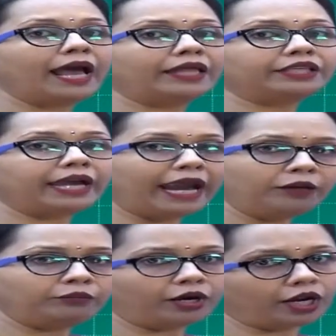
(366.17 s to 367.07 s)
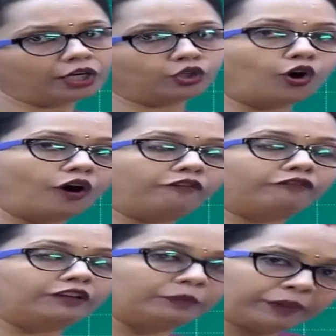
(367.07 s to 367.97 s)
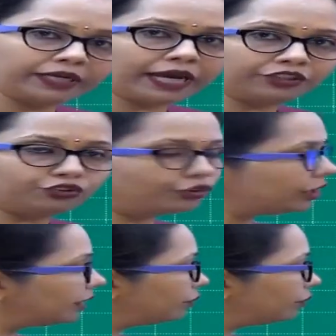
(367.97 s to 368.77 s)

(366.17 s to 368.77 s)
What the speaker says: and the end product of lipid digestion